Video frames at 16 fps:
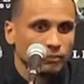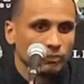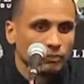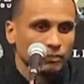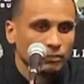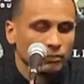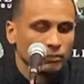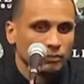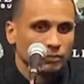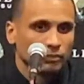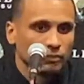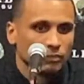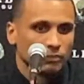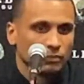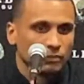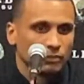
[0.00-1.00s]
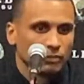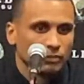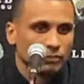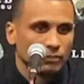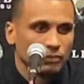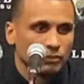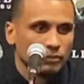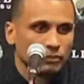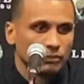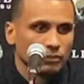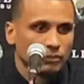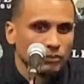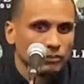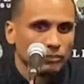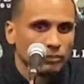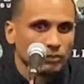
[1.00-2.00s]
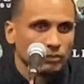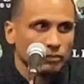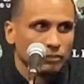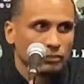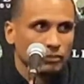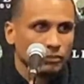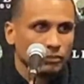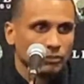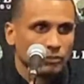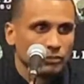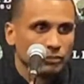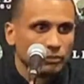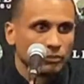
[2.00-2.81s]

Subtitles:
he's a great player.